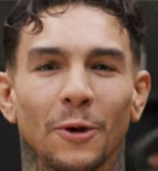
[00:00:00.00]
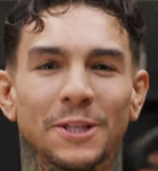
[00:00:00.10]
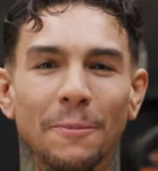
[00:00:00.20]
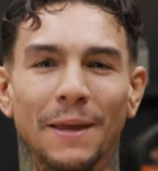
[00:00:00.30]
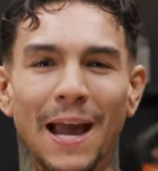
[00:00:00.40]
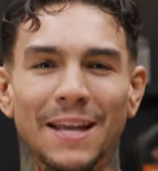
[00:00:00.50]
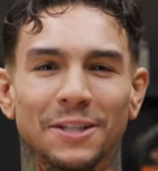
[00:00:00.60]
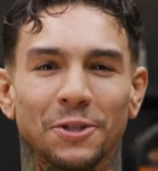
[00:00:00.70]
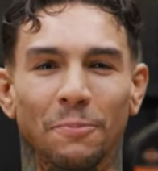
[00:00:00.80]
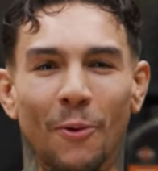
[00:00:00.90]
What's up,
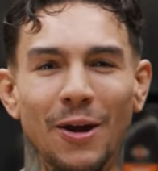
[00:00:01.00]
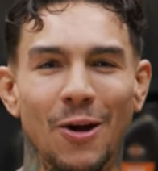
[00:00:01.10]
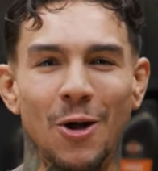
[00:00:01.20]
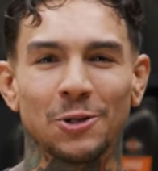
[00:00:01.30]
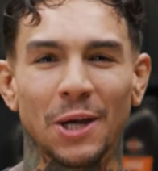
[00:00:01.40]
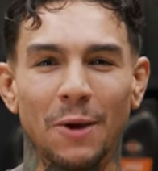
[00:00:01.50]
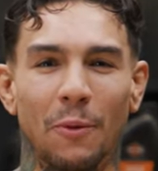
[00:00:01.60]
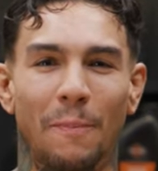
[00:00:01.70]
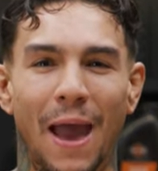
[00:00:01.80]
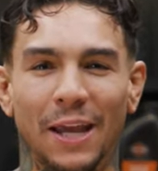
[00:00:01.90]
guys? It's your boy Andre.
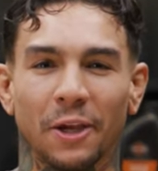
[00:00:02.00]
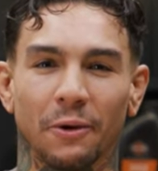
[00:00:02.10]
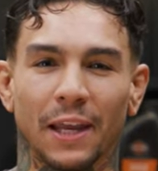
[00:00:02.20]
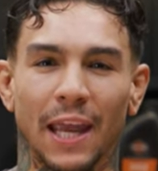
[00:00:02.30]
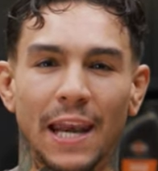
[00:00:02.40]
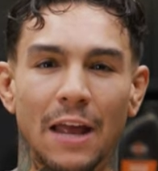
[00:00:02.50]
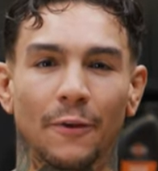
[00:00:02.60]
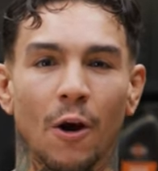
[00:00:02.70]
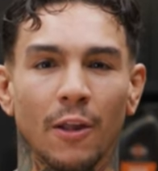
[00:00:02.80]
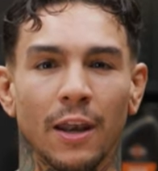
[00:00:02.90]
We're back here again
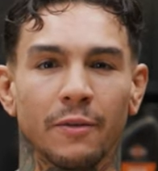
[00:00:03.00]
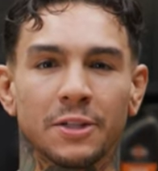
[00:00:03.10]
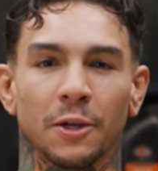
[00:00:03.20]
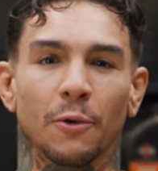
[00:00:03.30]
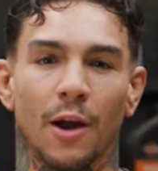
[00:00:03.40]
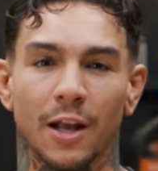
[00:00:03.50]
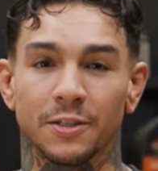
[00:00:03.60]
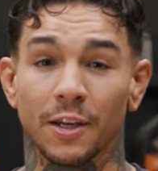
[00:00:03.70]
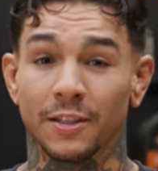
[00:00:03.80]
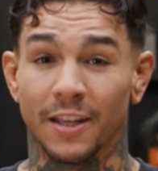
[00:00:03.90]
at the Harley-Davidson Garage.
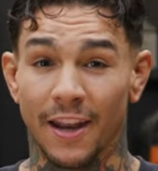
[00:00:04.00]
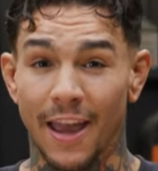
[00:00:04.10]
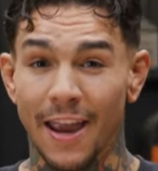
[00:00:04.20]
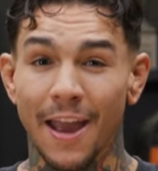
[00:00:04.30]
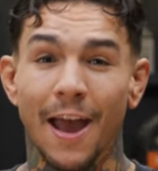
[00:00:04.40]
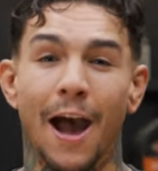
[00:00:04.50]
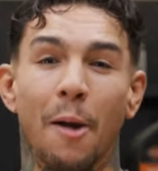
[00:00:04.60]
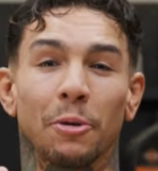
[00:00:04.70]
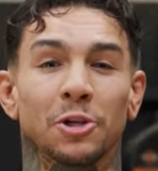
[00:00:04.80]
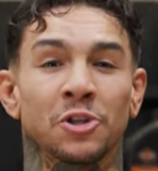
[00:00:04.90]
Today,
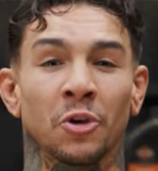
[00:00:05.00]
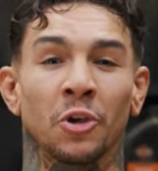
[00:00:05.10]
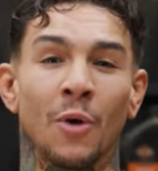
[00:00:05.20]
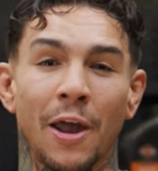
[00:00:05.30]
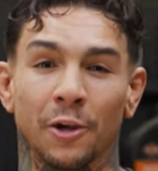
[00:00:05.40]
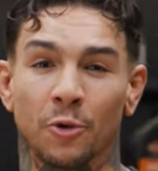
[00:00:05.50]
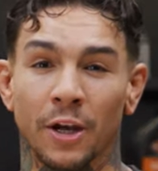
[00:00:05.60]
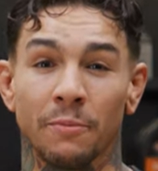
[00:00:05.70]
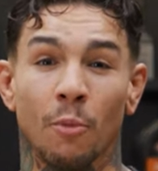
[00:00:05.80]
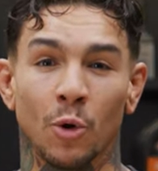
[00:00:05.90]
I'm gonna show you how to
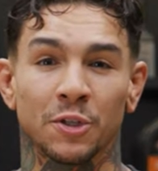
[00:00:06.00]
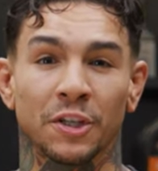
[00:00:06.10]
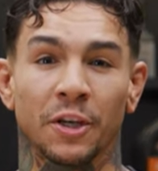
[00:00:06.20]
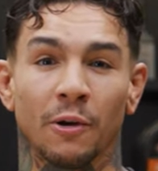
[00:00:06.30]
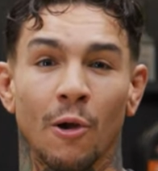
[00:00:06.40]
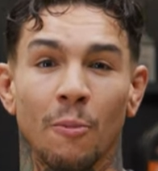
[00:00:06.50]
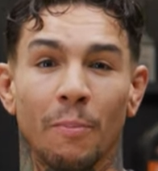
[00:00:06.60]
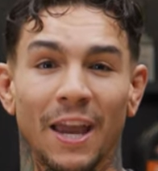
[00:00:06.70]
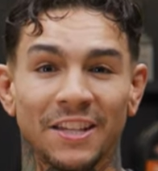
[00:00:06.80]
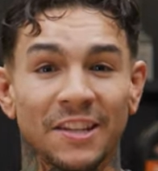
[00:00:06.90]
create a more secure
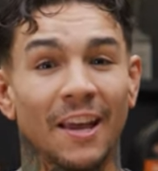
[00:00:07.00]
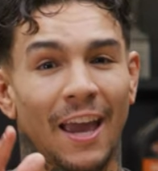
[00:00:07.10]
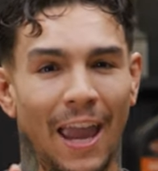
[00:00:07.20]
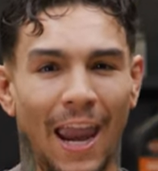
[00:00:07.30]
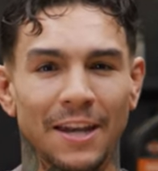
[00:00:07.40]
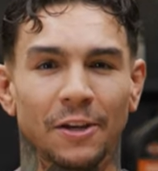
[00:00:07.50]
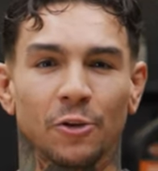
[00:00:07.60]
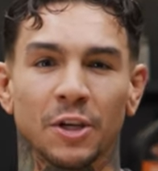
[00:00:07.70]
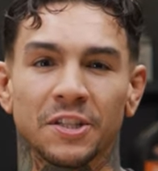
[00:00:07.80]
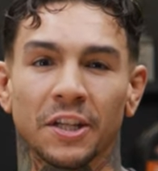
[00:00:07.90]
home base and
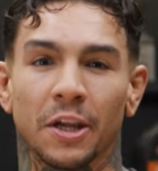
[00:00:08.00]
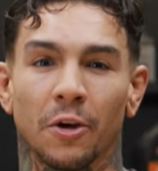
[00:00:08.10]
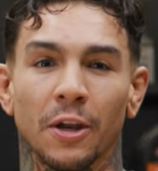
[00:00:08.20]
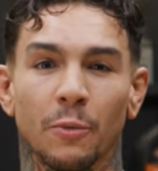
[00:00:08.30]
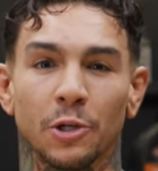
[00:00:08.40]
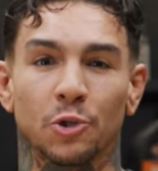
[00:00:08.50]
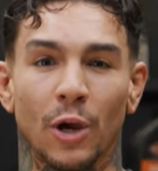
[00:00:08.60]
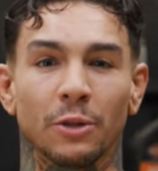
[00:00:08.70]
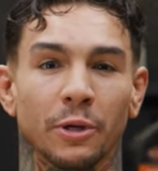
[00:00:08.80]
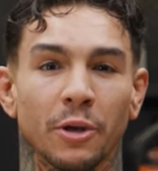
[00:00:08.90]
increase security when
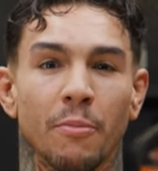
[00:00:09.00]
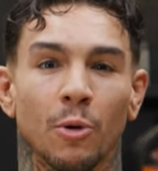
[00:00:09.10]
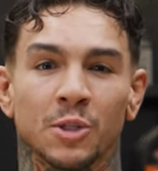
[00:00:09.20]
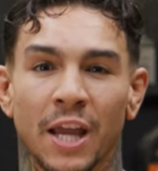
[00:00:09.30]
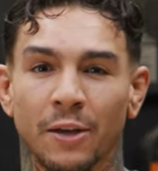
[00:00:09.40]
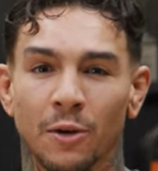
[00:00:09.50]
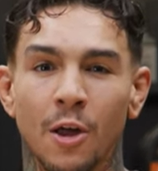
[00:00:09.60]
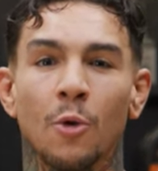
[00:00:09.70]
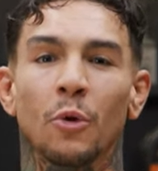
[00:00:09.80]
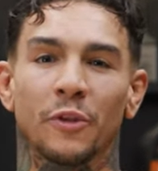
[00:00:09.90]
trailering your motorcycle
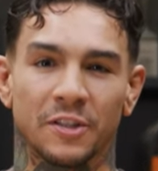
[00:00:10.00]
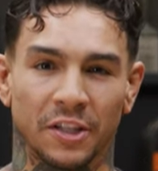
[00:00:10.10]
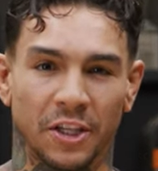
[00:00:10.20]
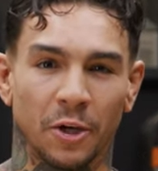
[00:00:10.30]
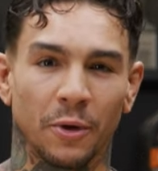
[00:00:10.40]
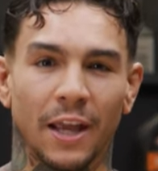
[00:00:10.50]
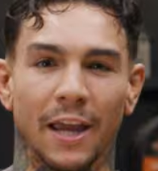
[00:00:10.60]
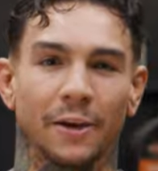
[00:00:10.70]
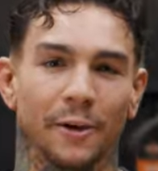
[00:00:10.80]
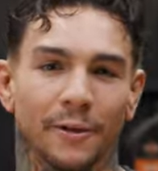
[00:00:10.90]
with the Security
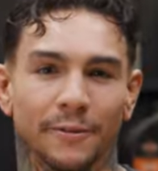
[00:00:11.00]
Anchor.